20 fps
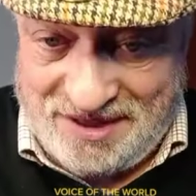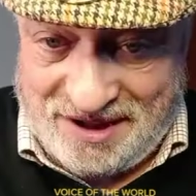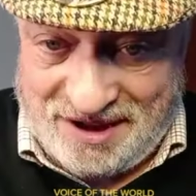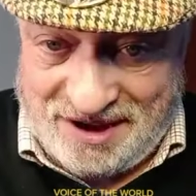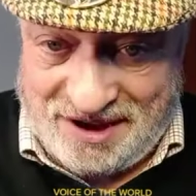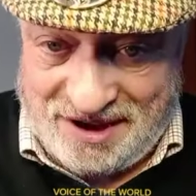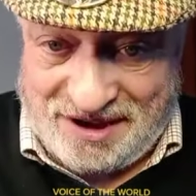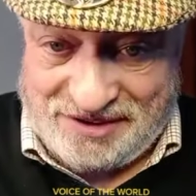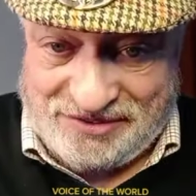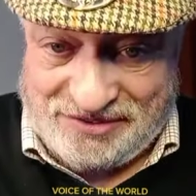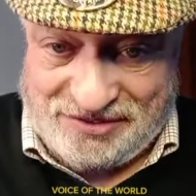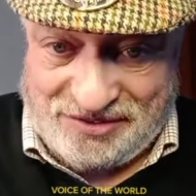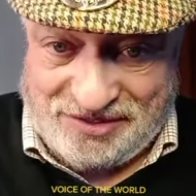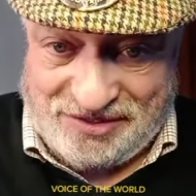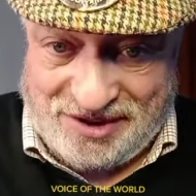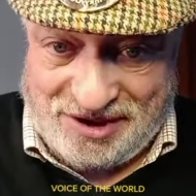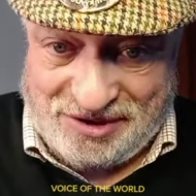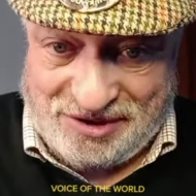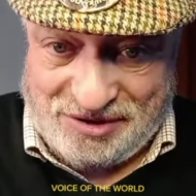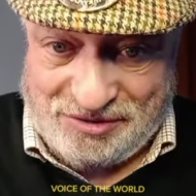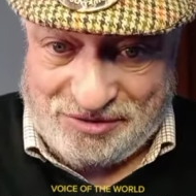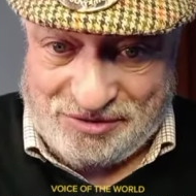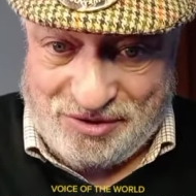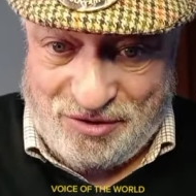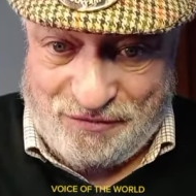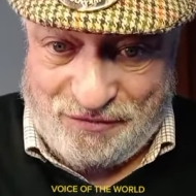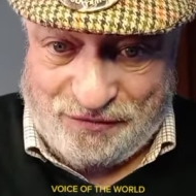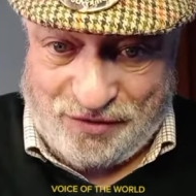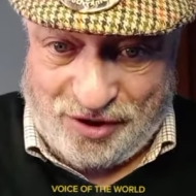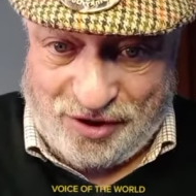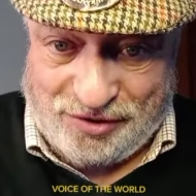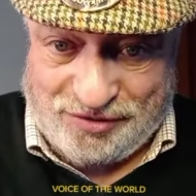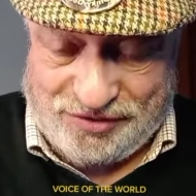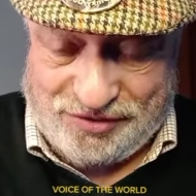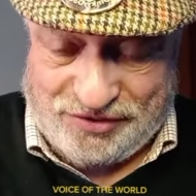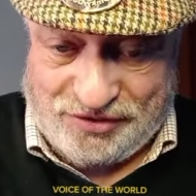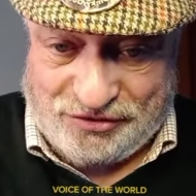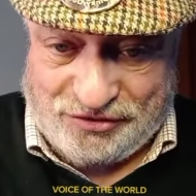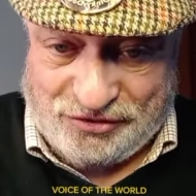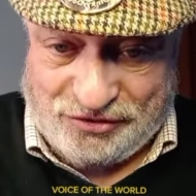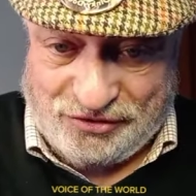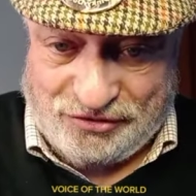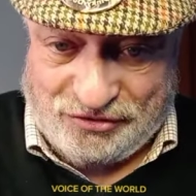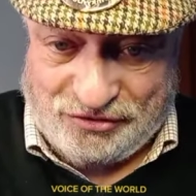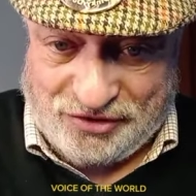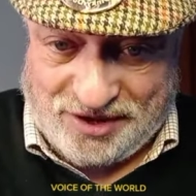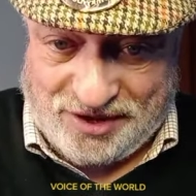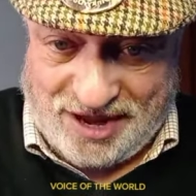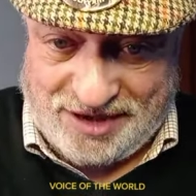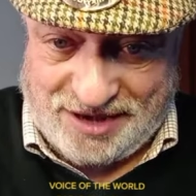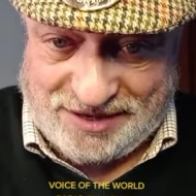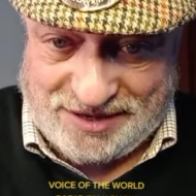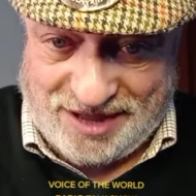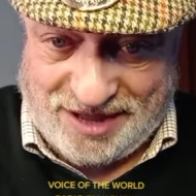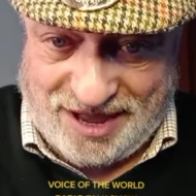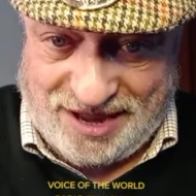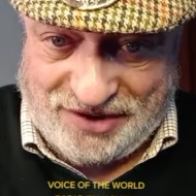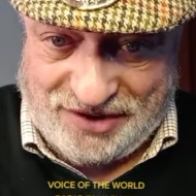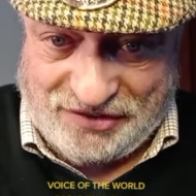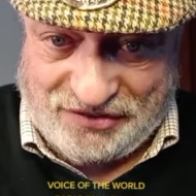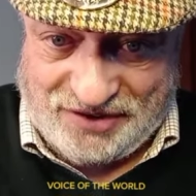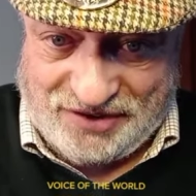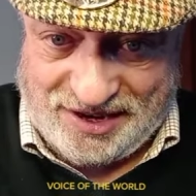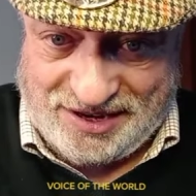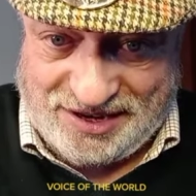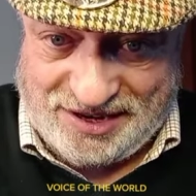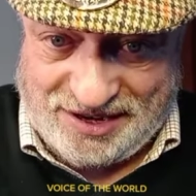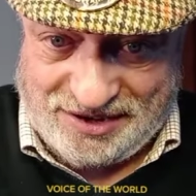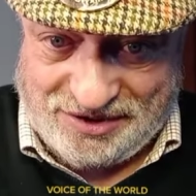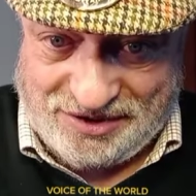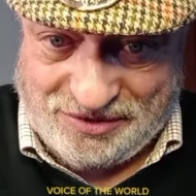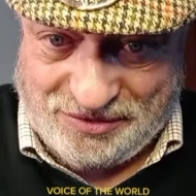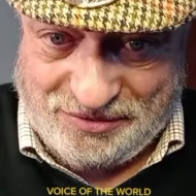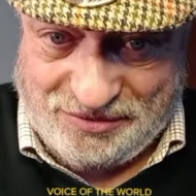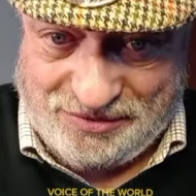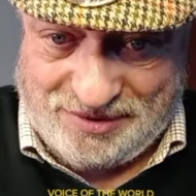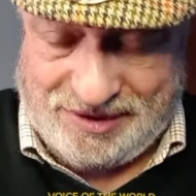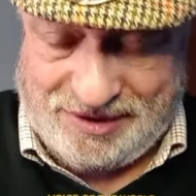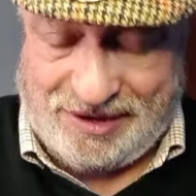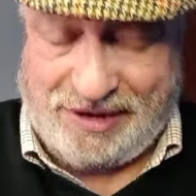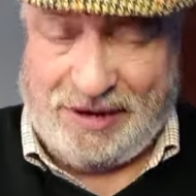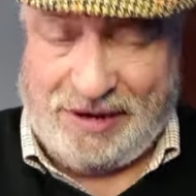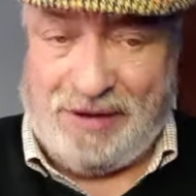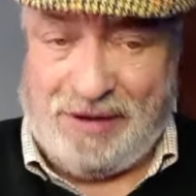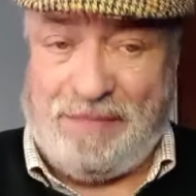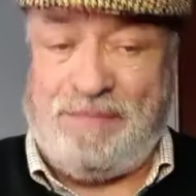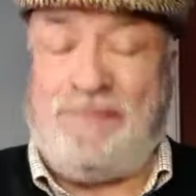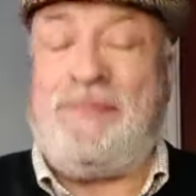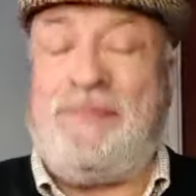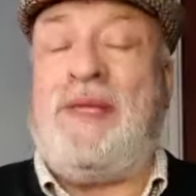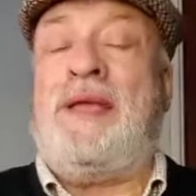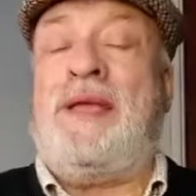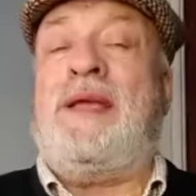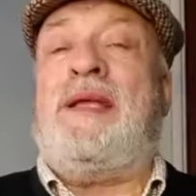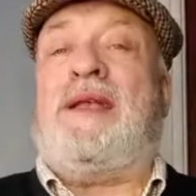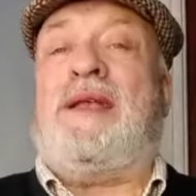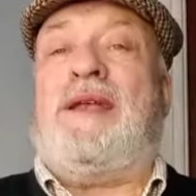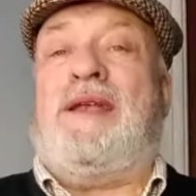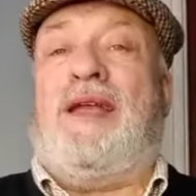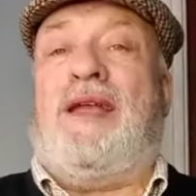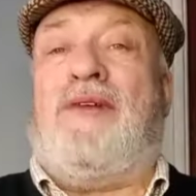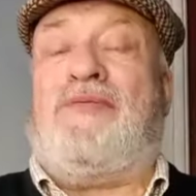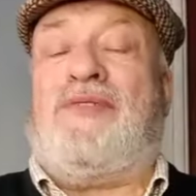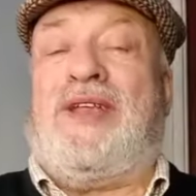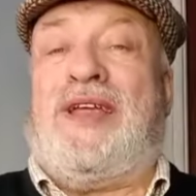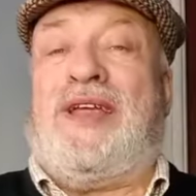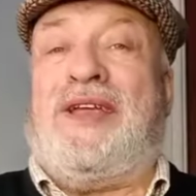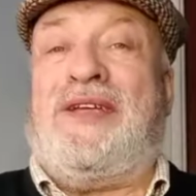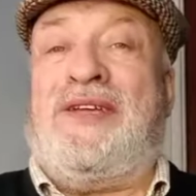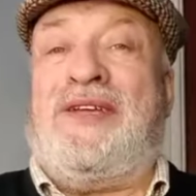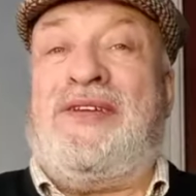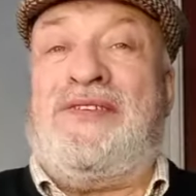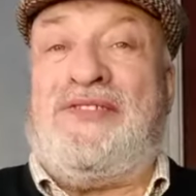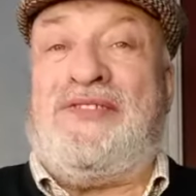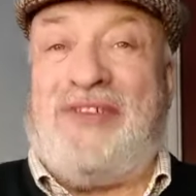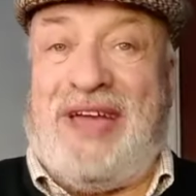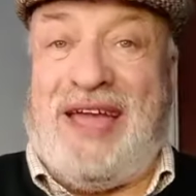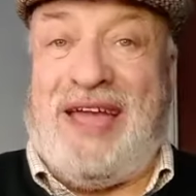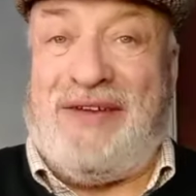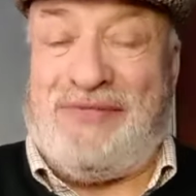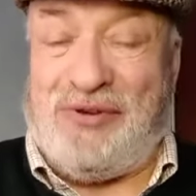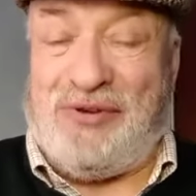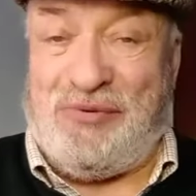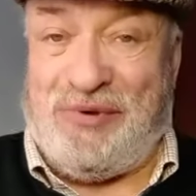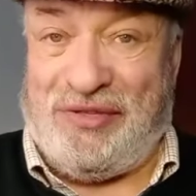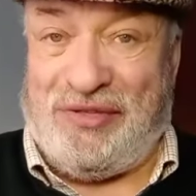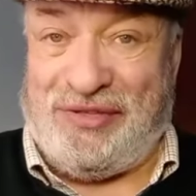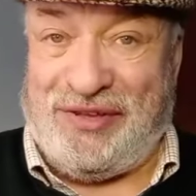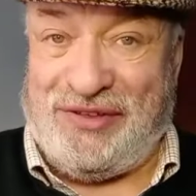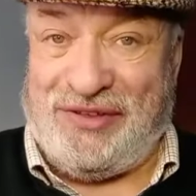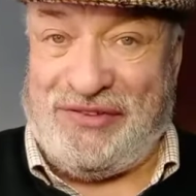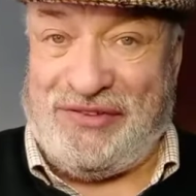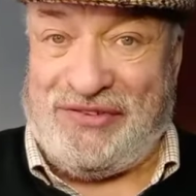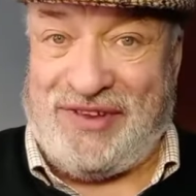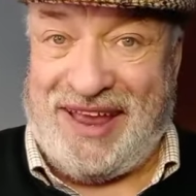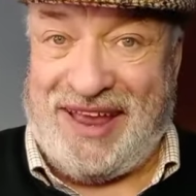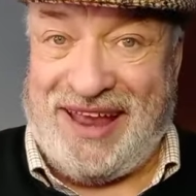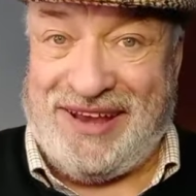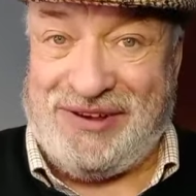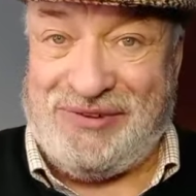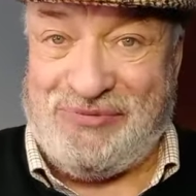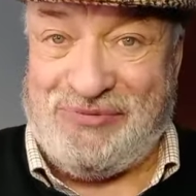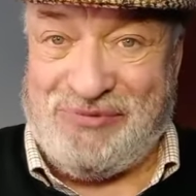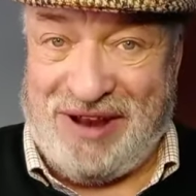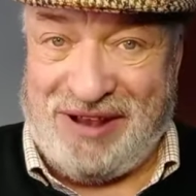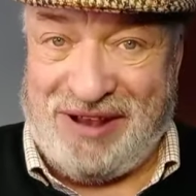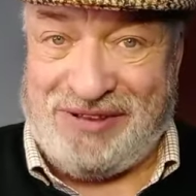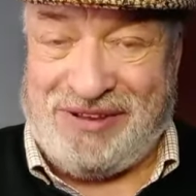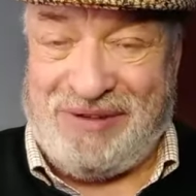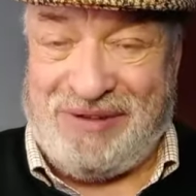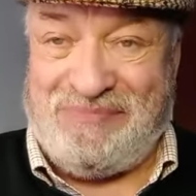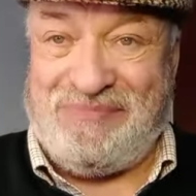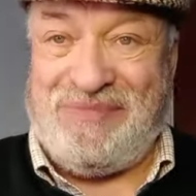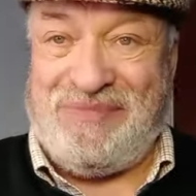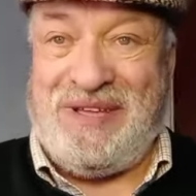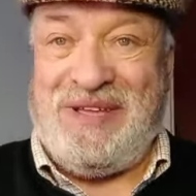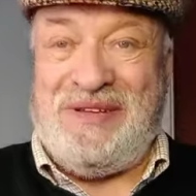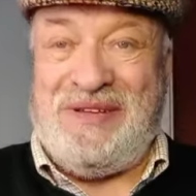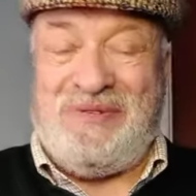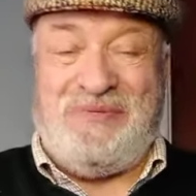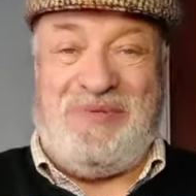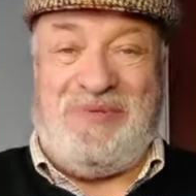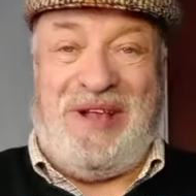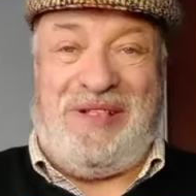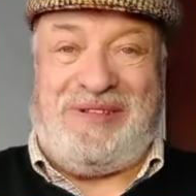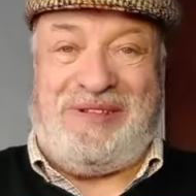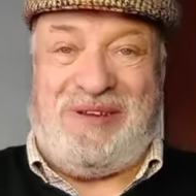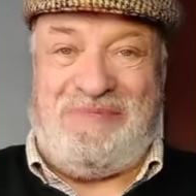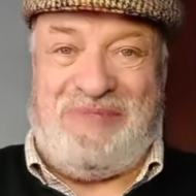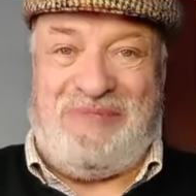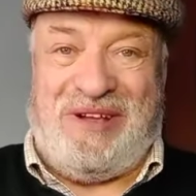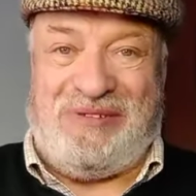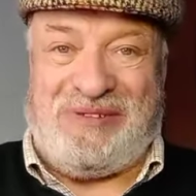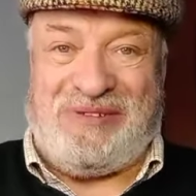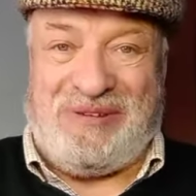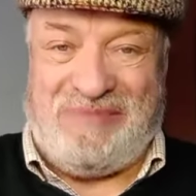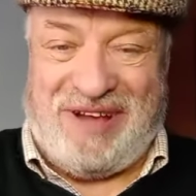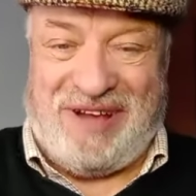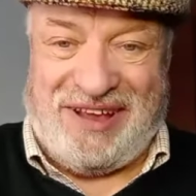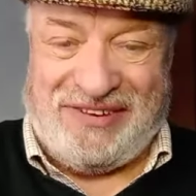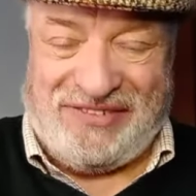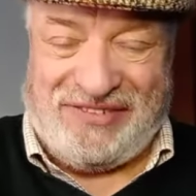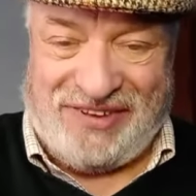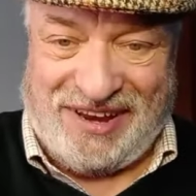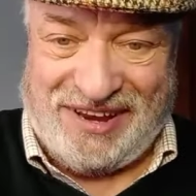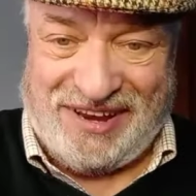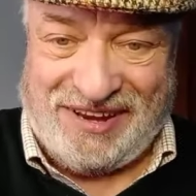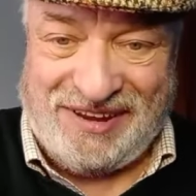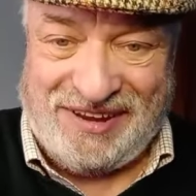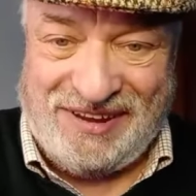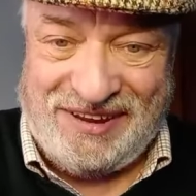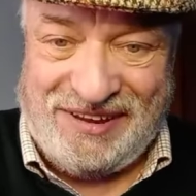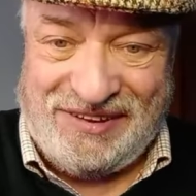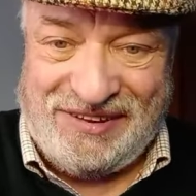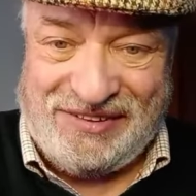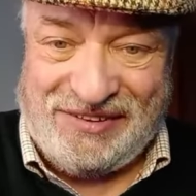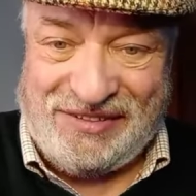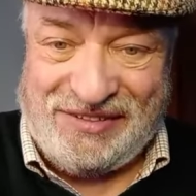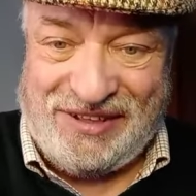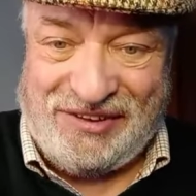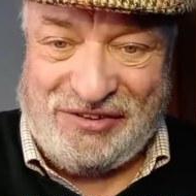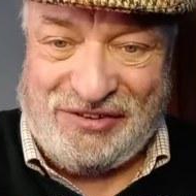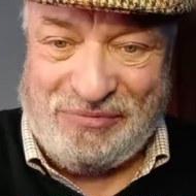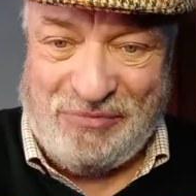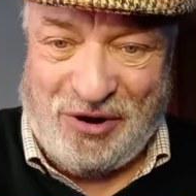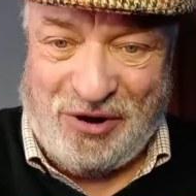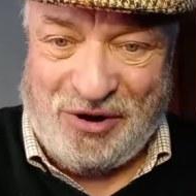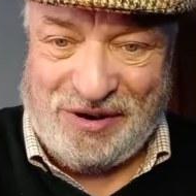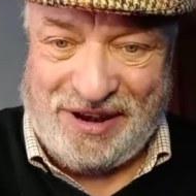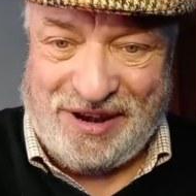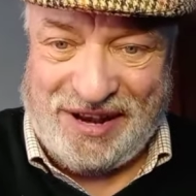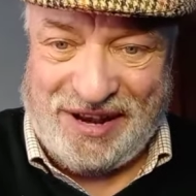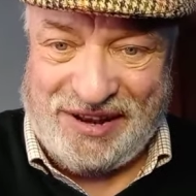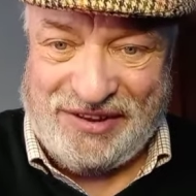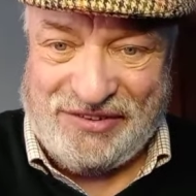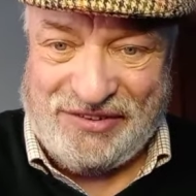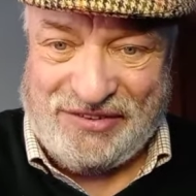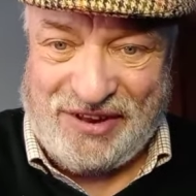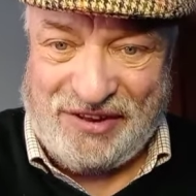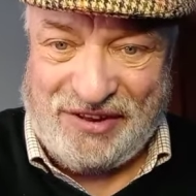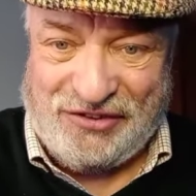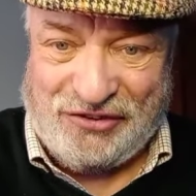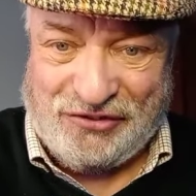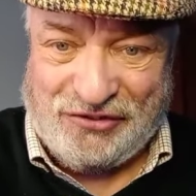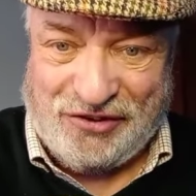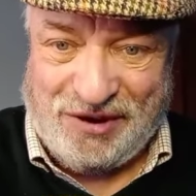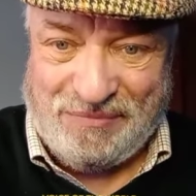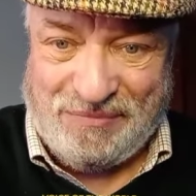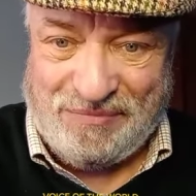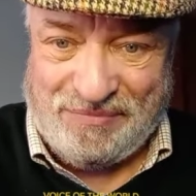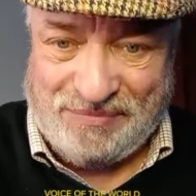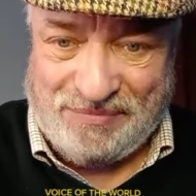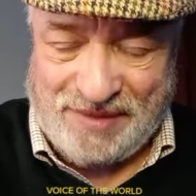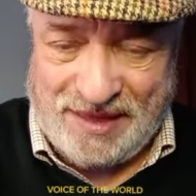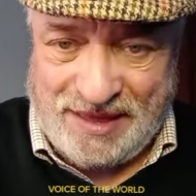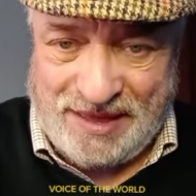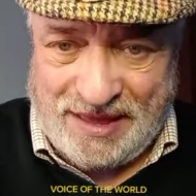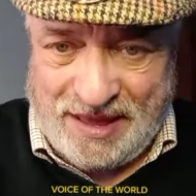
Uh, so there you go. Follow us as soon as you can, guys. Dinky do. Liam, lovely to have you with us and welcome, welcome, welcome, I say, to this morning's stream.